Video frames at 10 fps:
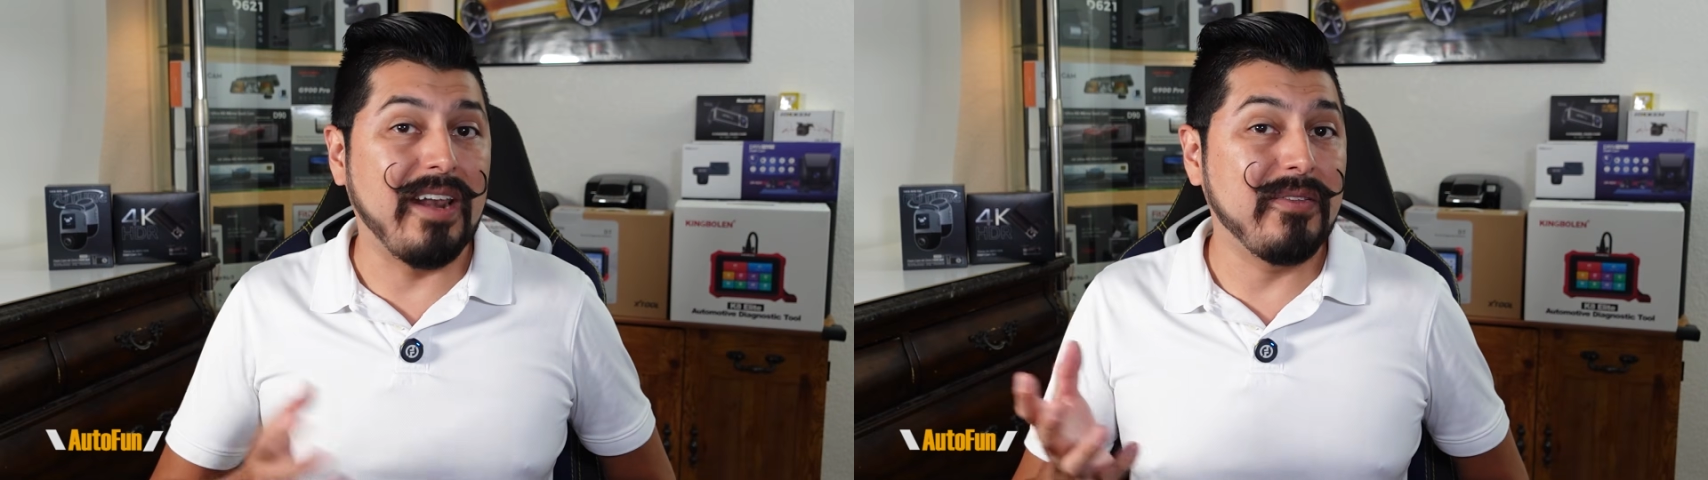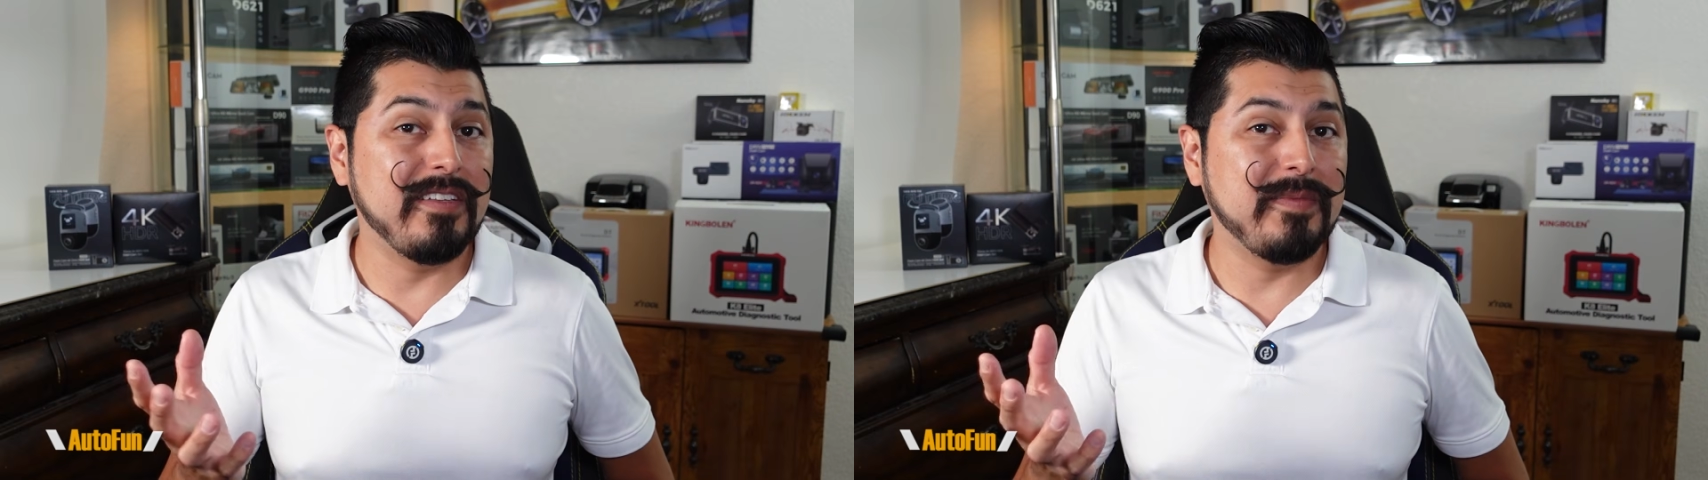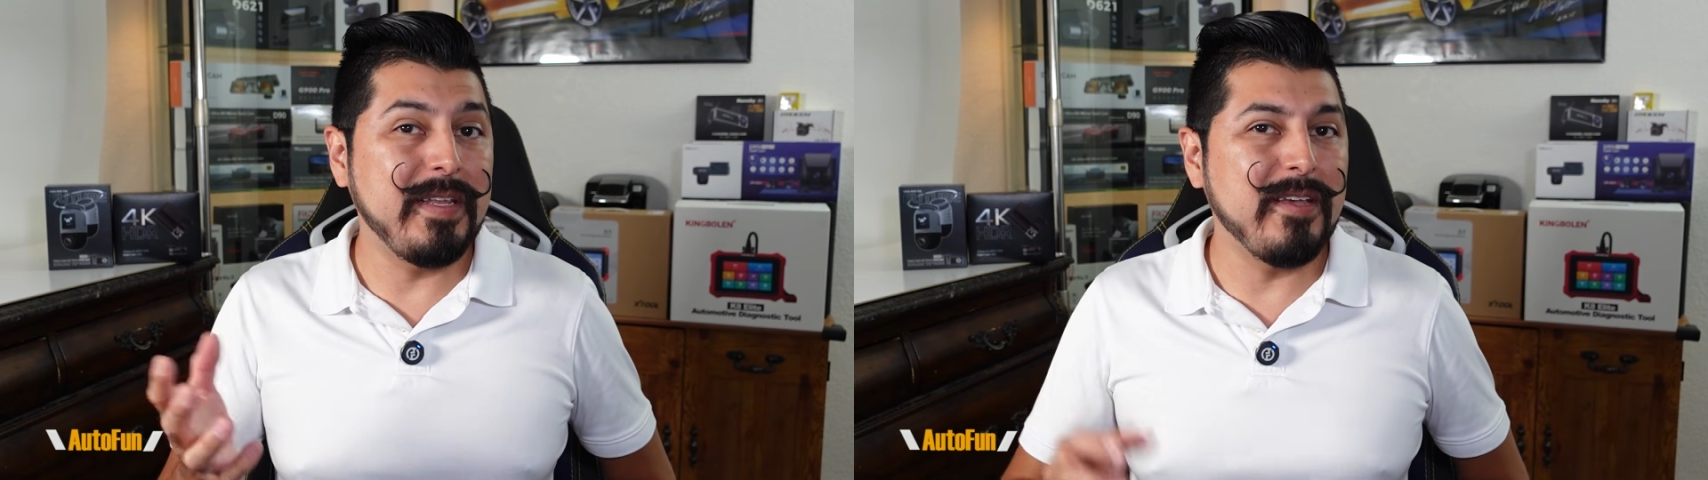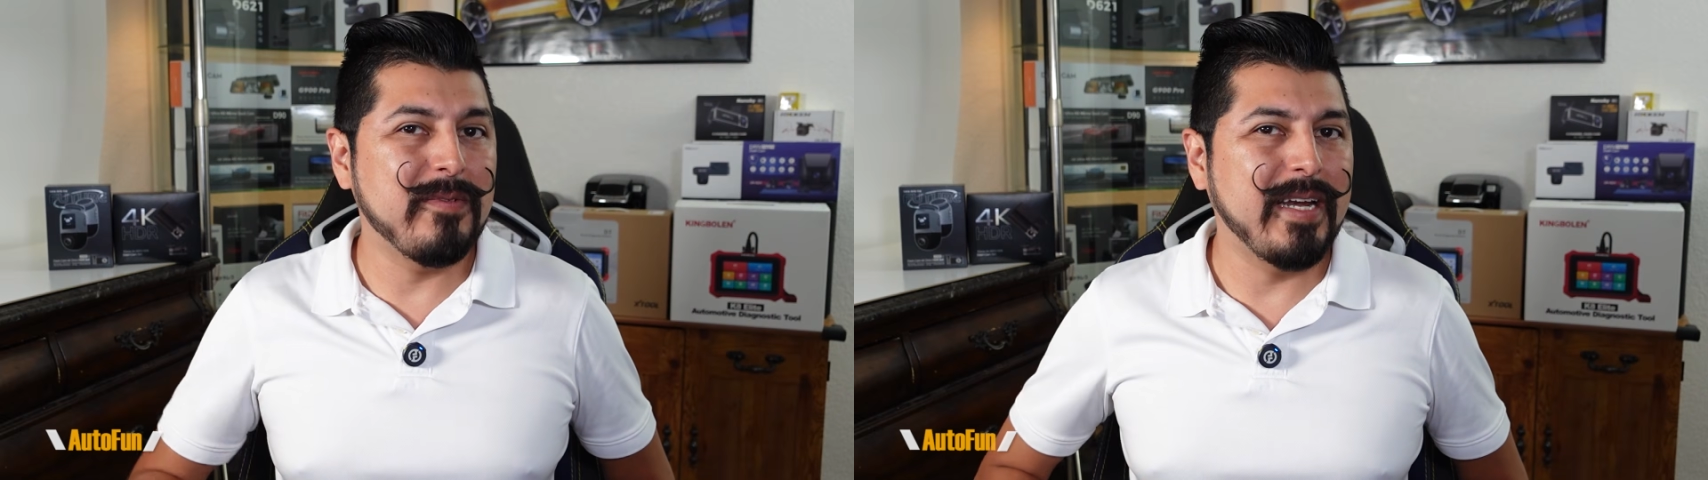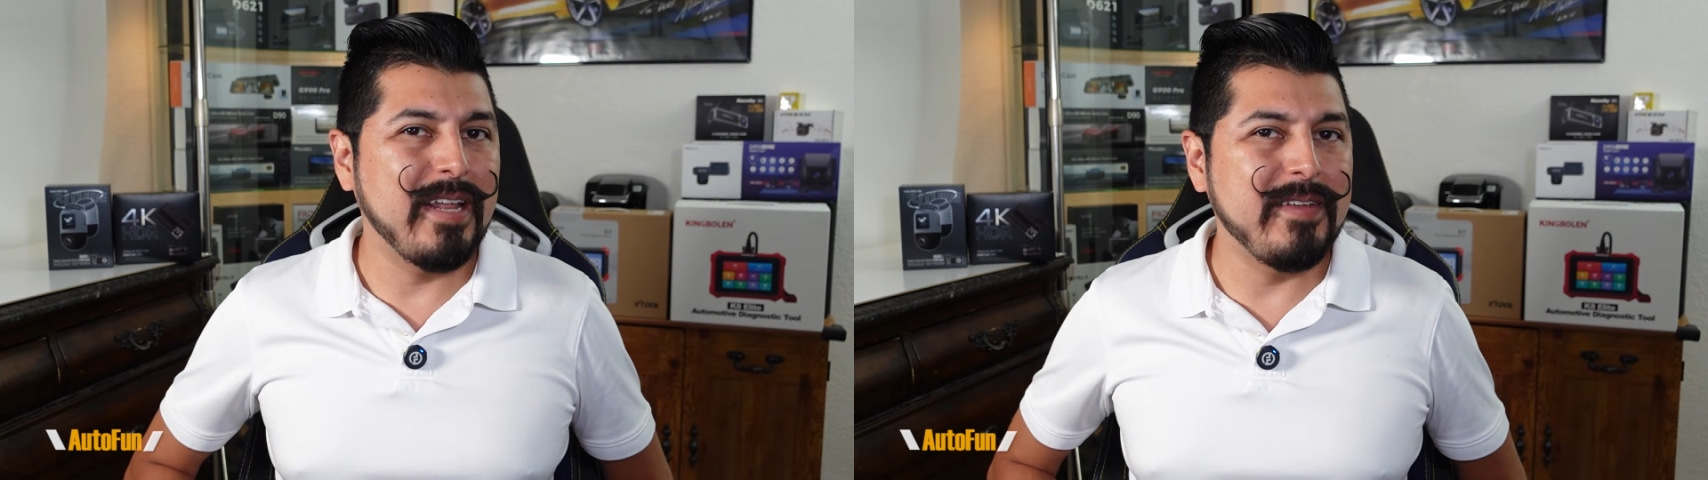And on this video,
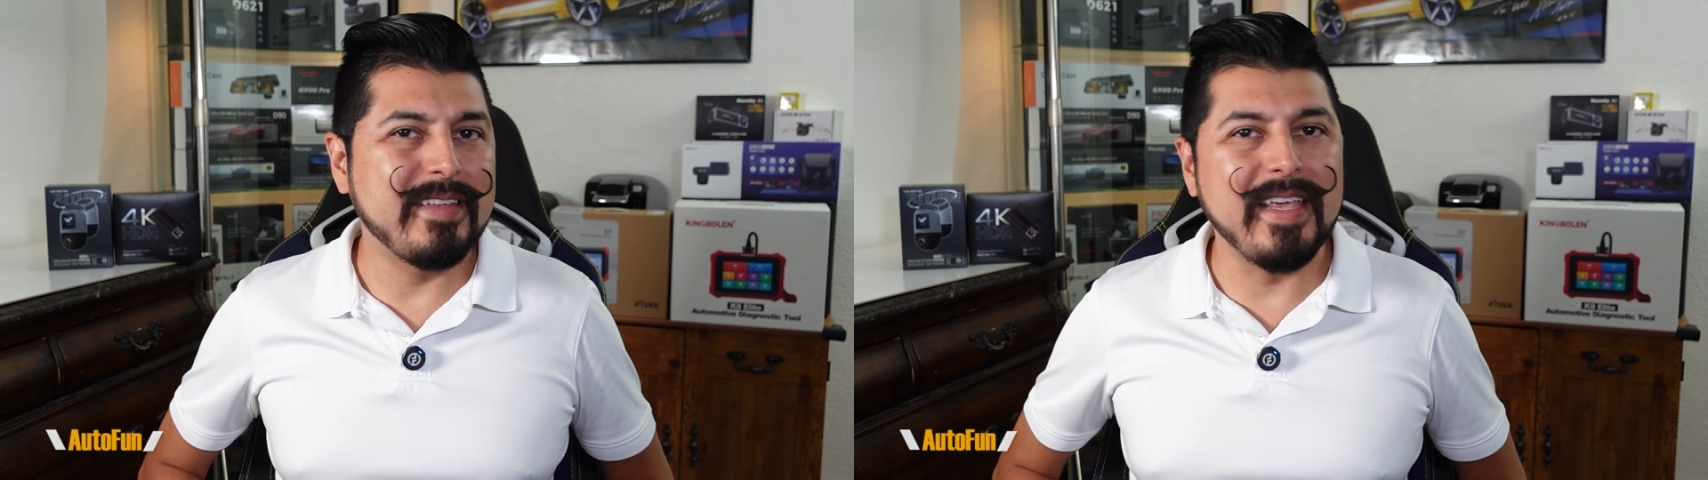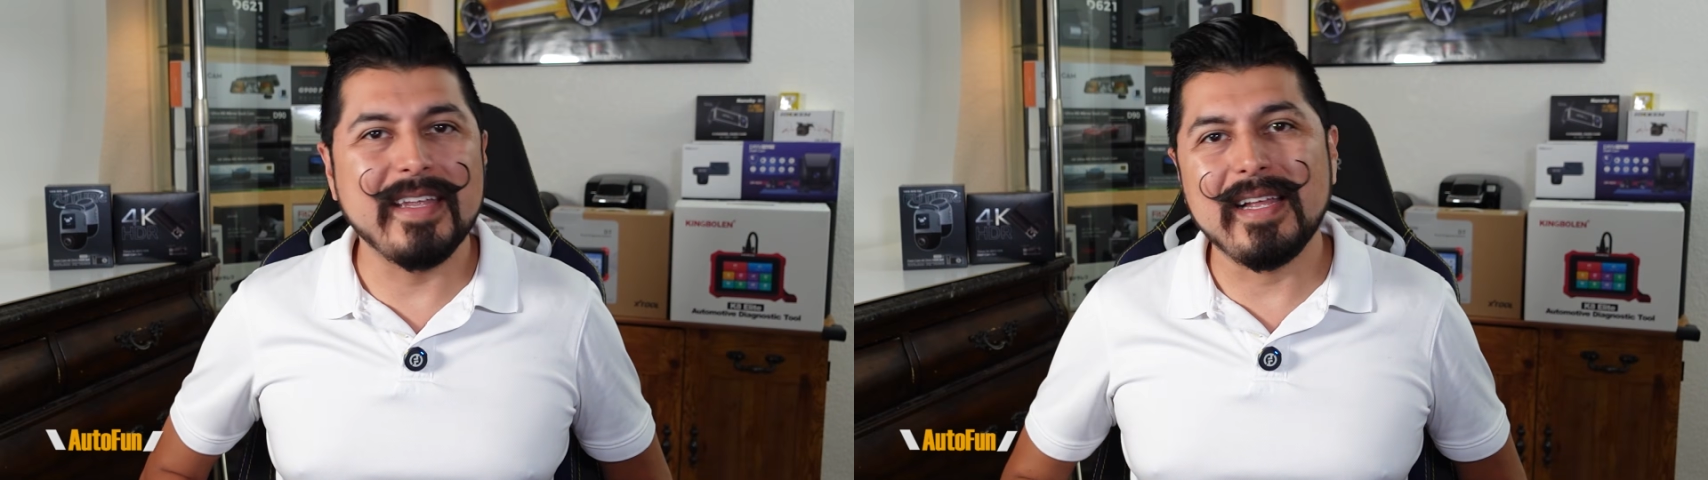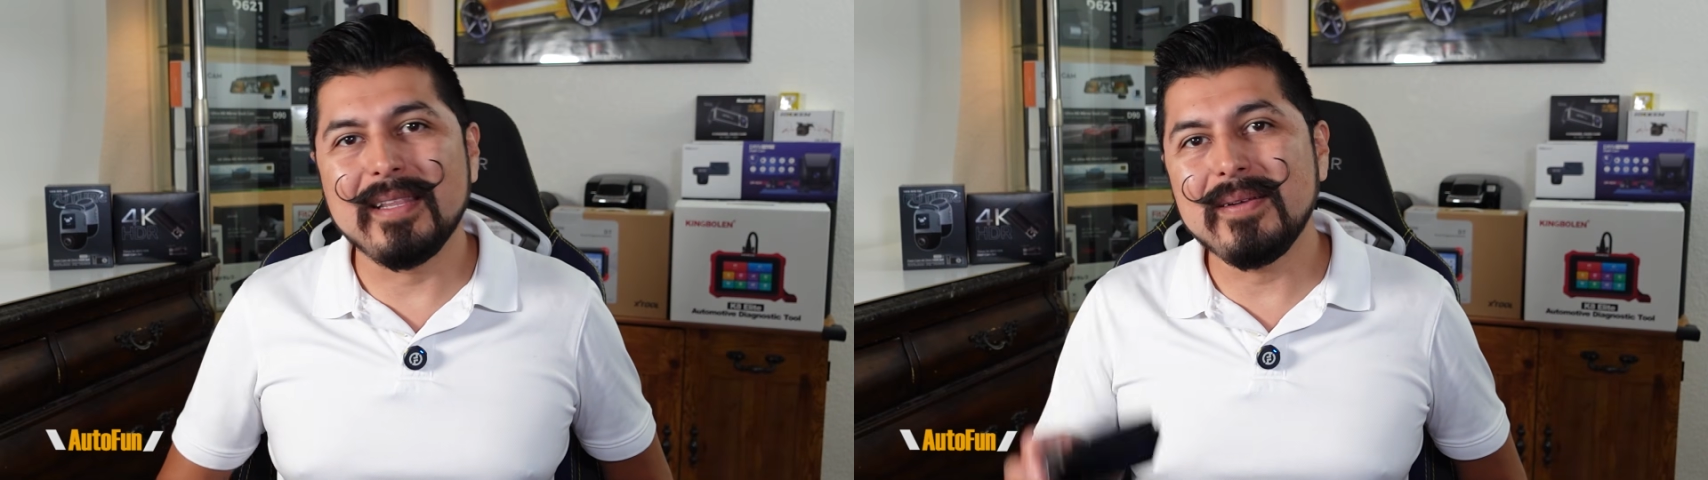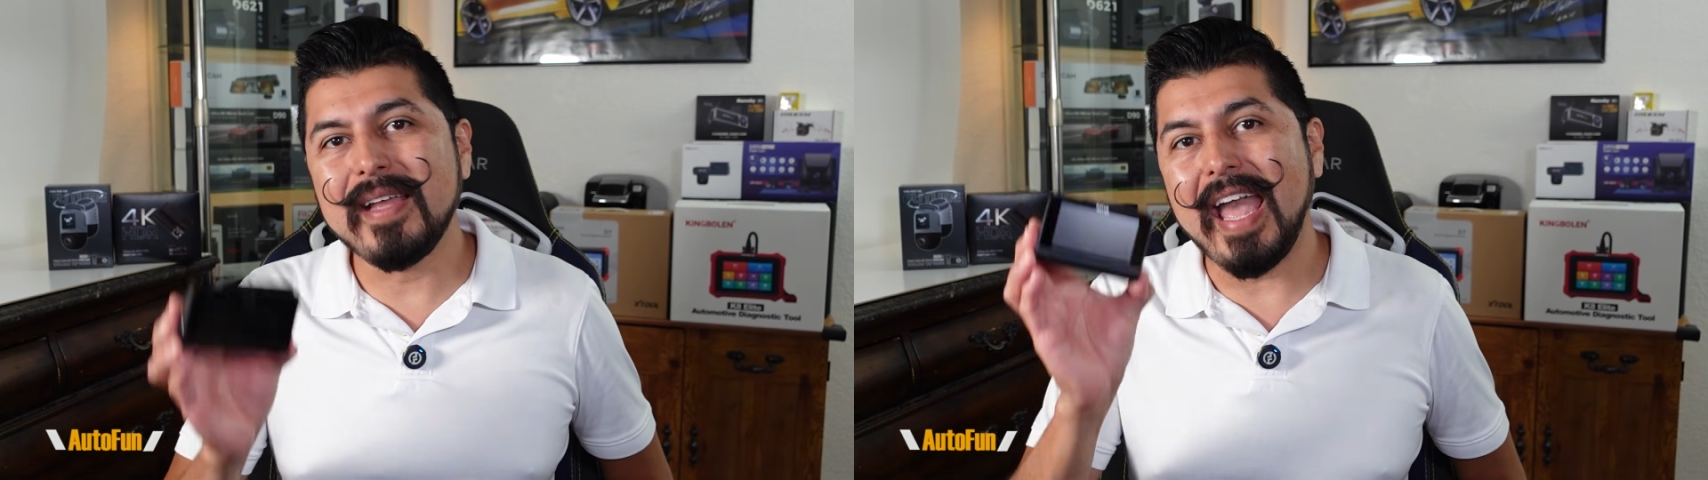we're gonna be taking a look